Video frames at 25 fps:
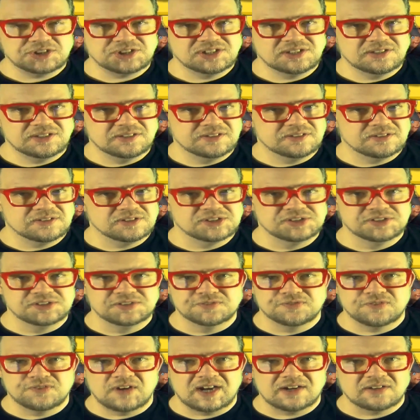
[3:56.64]
a little too
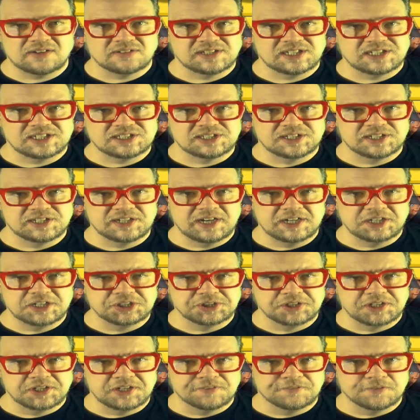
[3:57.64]
Final
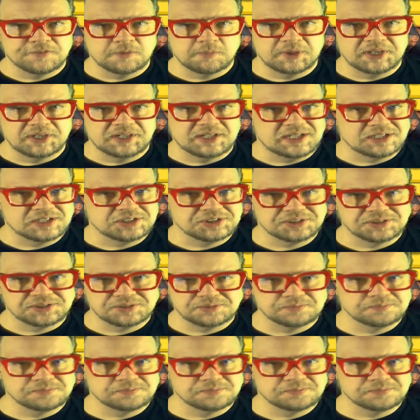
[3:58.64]
Destination-y for me. That's just...